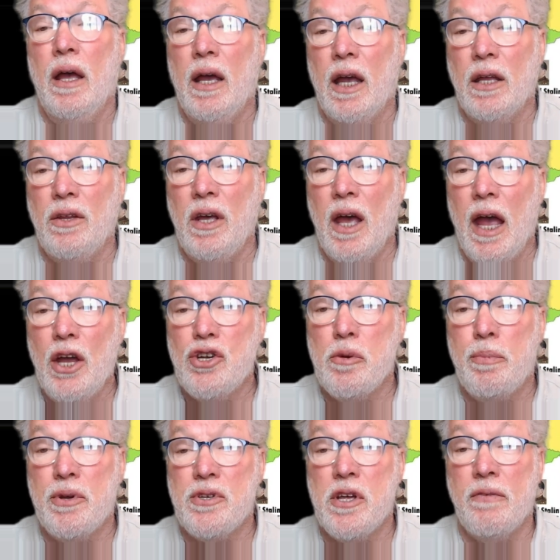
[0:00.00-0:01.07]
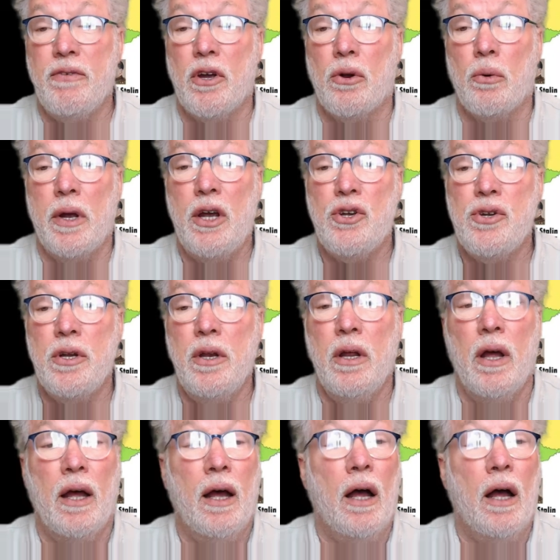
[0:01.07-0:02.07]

in the Asia-Pacific region